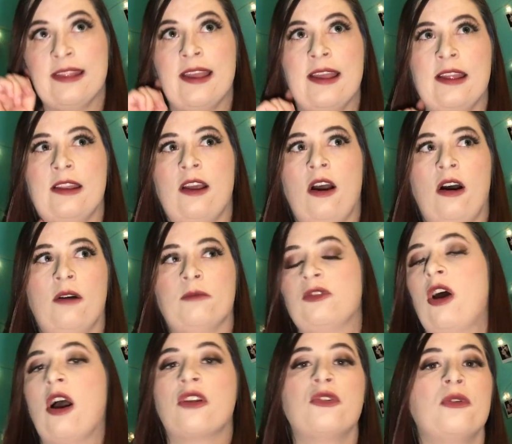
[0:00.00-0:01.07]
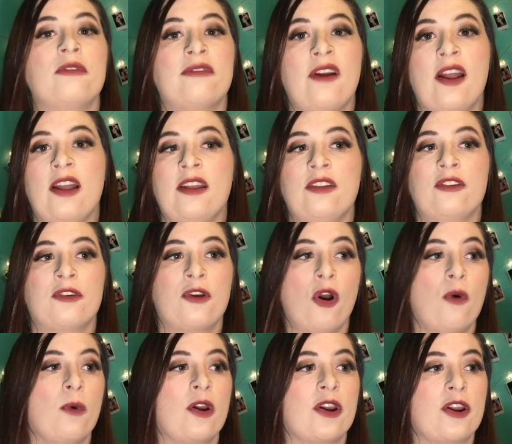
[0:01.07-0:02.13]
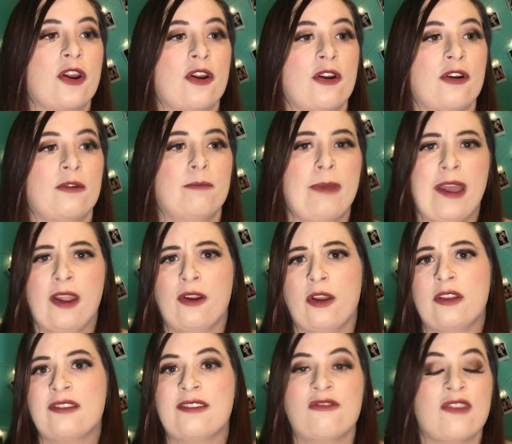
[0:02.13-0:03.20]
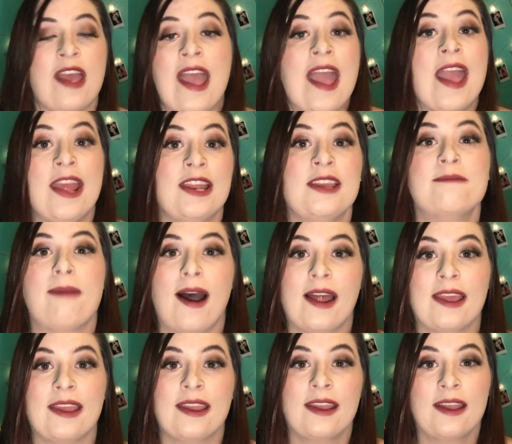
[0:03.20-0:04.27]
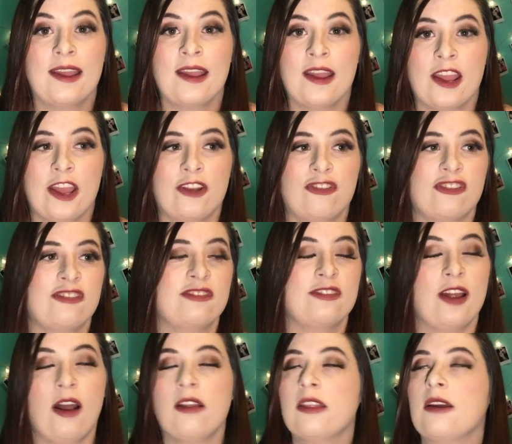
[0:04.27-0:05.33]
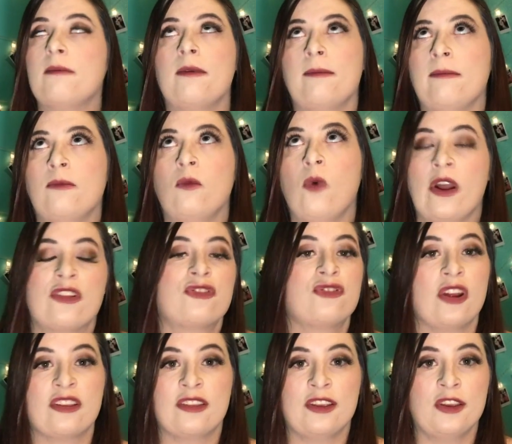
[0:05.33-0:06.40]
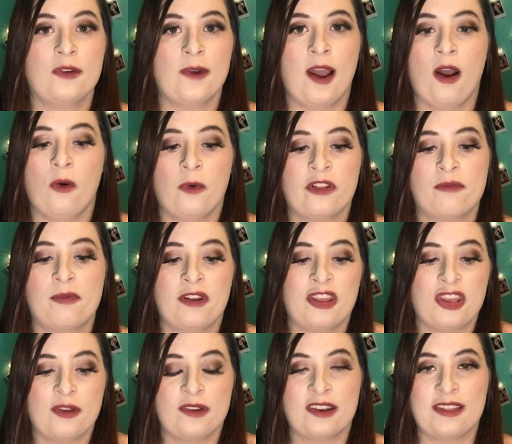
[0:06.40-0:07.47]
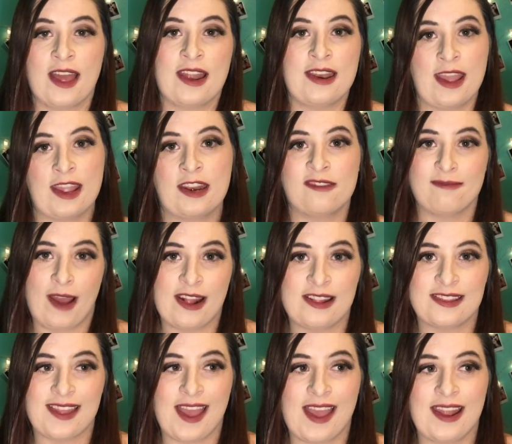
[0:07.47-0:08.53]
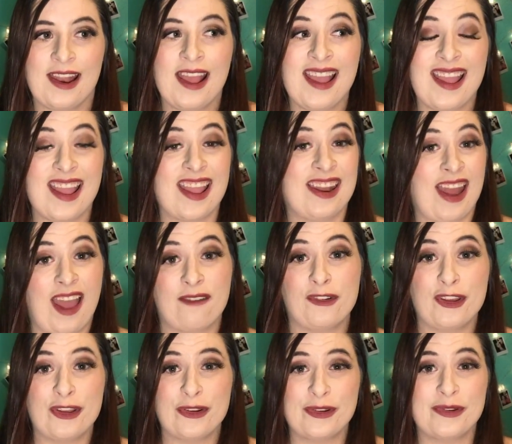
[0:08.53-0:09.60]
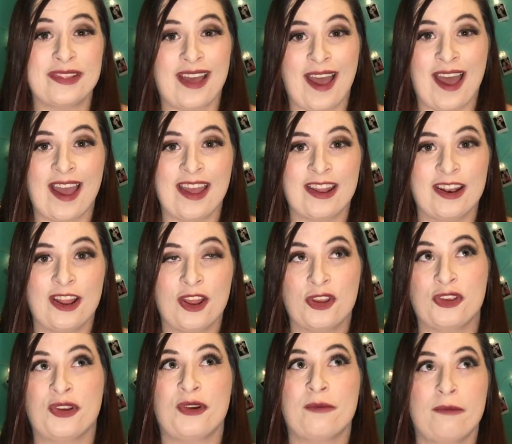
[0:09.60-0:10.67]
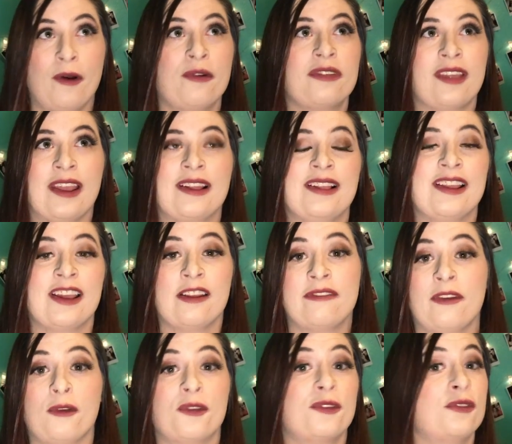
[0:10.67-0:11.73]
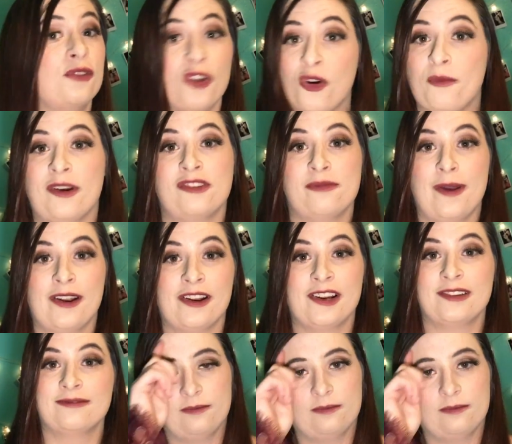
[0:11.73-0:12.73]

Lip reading: then talk to a friend, coworker, parent, just anybody, and just tell them what's stressing you out, what's putting you into that negative mindset. And after you do that, you're most likely going to feel so much better.